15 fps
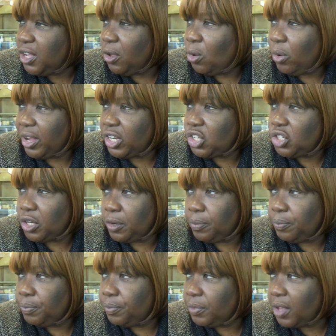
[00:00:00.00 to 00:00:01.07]
your
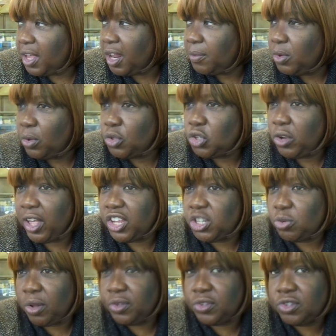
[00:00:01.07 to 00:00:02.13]
question, and I'm not sure how
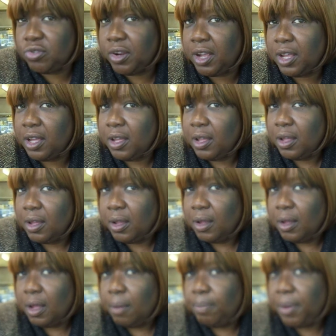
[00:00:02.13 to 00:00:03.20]
to answer it.
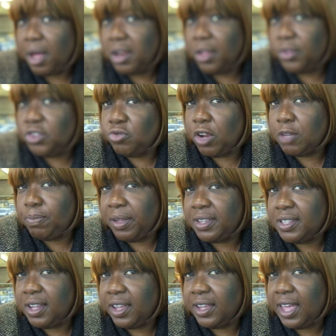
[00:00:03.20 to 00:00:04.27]
Okay. But I'll answer it as
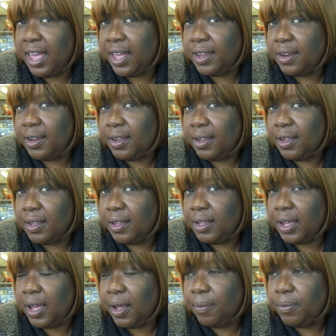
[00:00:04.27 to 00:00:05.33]
best I can. Okay.
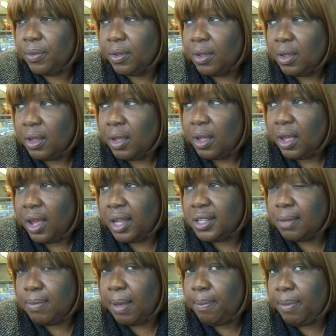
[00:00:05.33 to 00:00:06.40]
Yeah. As a
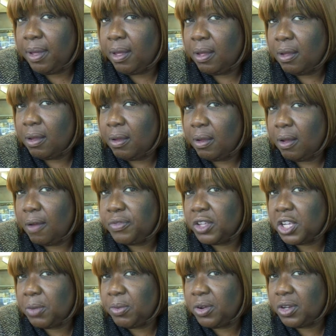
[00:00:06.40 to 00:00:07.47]
member of the
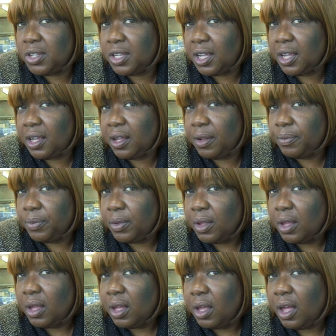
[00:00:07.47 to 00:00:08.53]
community,
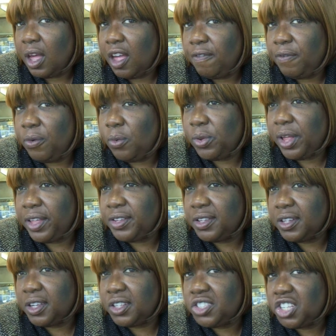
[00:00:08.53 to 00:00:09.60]
I fall under
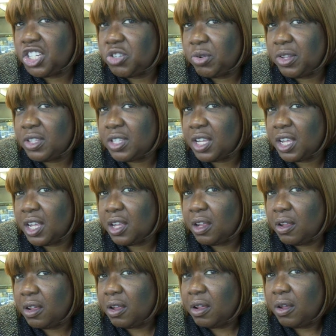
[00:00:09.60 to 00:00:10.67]
the constituency
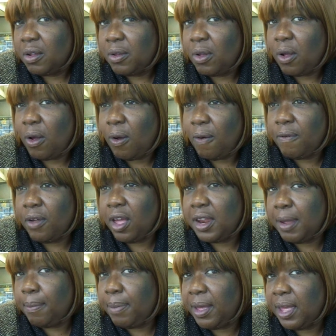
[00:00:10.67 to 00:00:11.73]
of
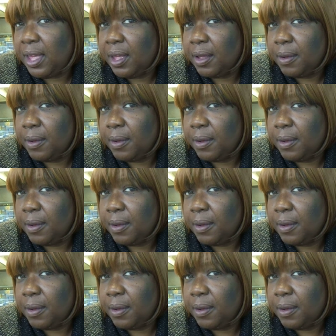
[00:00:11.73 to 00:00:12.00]
an MP.